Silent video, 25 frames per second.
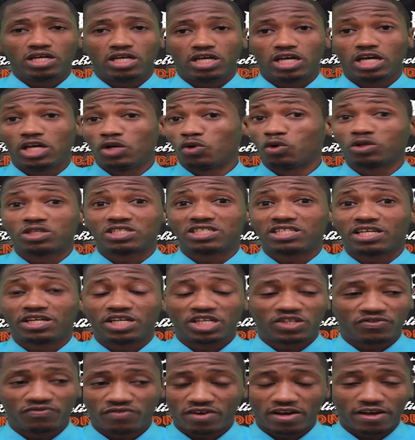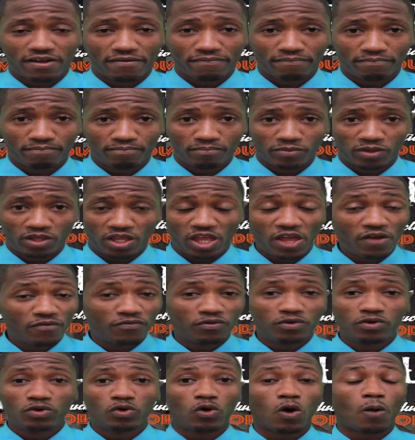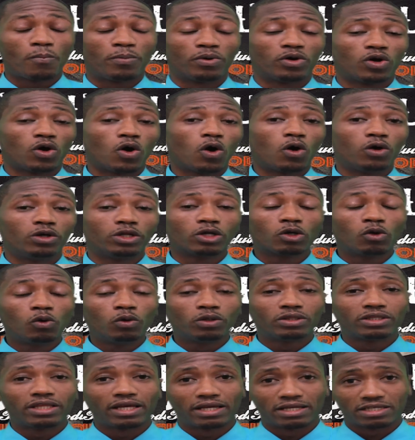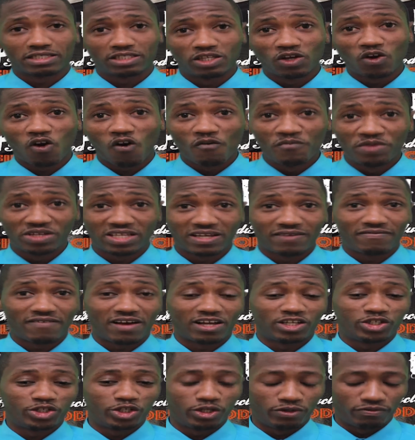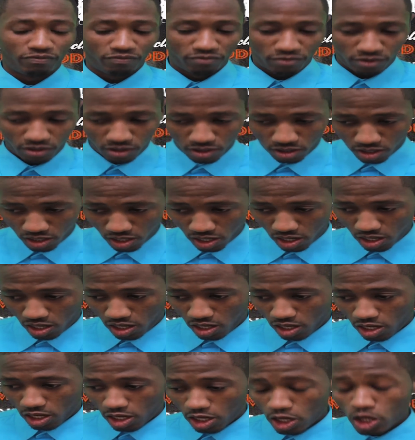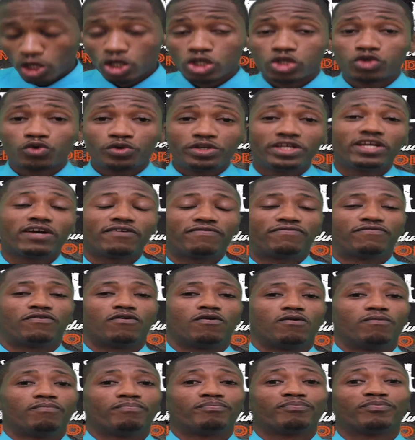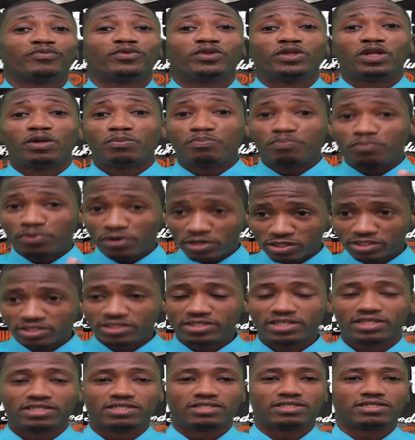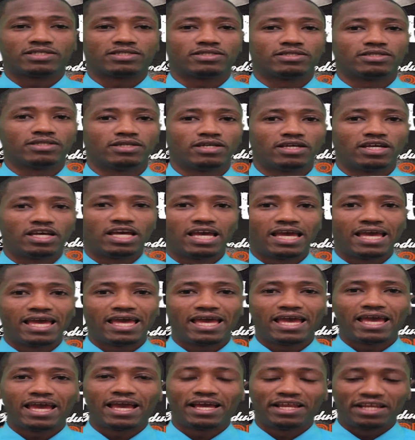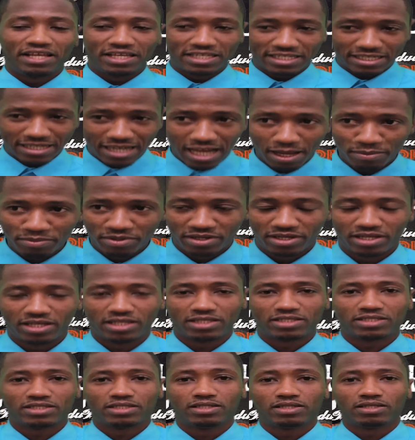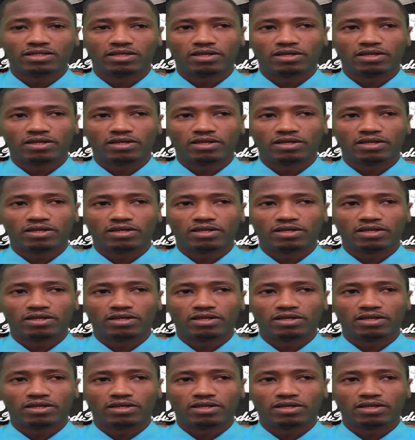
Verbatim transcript: and not satisfied, even though upon all the good things the government have achieved. So therefore, the president and his cabinet,